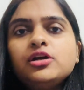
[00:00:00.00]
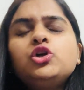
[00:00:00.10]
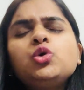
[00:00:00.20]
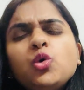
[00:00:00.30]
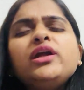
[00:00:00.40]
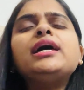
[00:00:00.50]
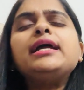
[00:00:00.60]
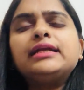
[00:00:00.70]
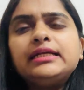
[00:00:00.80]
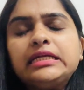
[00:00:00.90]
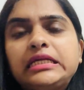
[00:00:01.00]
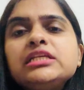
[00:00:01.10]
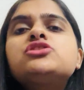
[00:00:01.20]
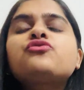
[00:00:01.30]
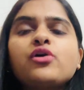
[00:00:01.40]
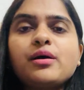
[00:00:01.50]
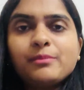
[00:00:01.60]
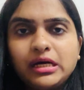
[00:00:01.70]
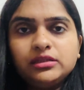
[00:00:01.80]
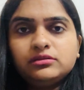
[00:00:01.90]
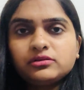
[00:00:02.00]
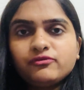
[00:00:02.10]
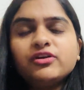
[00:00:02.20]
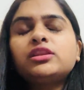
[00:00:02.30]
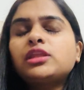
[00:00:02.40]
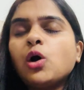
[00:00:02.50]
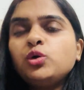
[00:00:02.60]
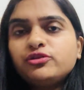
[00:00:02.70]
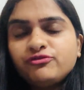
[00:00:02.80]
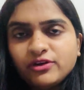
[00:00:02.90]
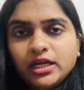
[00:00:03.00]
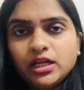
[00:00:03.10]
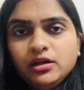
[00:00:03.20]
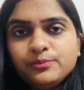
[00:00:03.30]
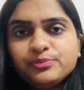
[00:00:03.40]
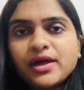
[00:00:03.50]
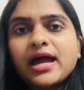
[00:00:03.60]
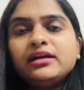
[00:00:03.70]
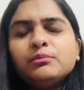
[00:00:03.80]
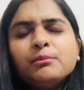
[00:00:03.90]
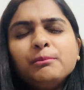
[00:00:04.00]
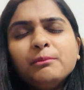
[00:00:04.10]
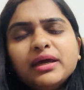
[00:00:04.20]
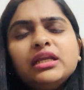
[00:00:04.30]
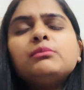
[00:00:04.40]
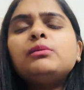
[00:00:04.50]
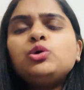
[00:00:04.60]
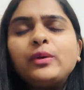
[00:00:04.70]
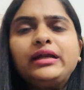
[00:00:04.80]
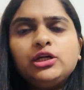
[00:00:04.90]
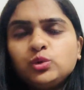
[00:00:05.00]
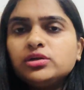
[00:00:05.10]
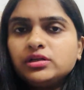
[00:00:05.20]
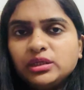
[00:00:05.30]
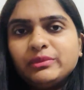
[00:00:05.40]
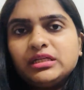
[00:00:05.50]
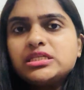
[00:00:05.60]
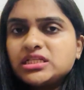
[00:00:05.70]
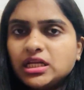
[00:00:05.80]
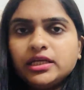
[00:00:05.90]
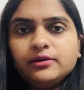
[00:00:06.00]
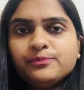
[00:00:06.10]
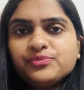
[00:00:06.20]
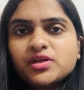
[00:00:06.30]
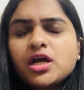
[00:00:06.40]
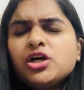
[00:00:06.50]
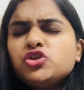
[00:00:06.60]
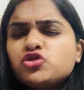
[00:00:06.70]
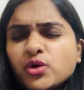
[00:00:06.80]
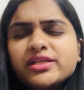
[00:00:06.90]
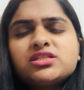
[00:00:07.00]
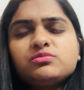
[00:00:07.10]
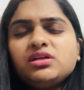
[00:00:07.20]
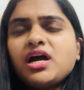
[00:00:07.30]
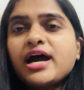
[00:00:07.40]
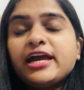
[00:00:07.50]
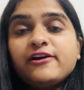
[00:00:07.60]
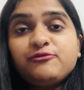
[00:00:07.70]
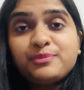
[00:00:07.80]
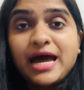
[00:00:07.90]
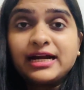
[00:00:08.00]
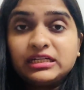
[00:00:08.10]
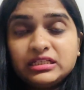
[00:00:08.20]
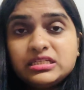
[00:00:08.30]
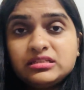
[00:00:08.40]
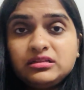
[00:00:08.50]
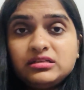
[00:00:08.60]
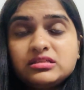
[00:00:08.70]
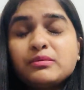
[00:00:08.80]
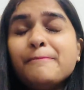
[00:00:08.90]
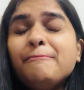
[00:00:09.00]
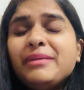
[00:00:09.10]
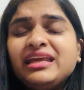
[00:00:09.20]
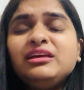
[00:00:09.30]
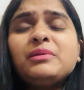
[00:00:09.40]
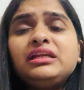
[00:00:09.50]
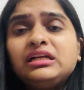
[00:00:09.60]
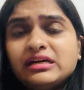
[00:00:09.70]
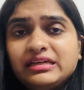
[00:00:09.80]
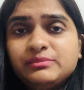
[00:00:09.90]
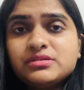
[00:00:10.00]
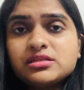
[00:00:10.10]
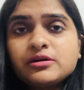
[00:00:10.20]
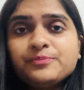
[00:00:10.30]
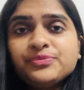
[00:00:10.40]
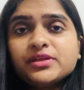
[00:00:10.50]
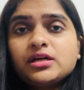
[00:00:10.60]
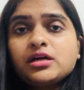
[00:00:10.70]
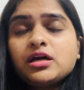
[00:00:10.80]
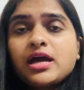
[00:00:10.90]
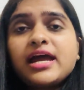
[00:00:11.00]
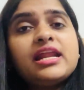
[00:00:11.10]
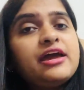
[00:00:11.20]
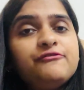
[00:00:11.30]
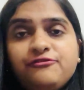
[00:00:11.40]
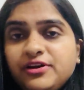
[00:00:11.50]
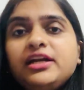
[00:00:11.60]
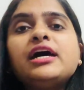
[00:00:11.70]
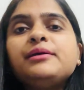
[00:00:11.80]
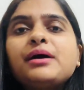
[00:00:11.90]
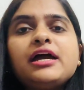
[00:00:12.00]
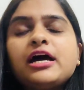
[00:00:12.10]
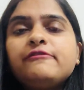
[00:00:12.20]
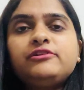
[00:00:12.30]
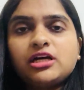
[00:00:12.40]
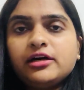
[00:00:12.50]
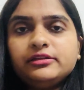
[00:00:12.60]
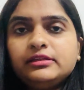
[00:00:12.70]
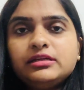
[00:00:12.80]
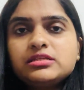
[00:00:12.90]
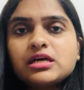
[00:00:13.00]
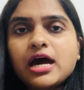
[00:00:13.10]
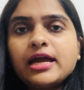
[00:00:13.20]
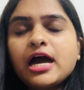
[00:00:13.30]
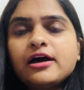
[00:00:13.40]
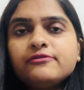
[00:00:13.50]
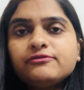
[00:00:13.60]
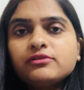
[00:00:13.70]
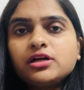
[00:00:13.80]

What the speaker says: Do it at least for a month without fail, and minimum 20 to 30 minutes daily. Trust me, I have practiced this many, many times. And every time I have done this, I have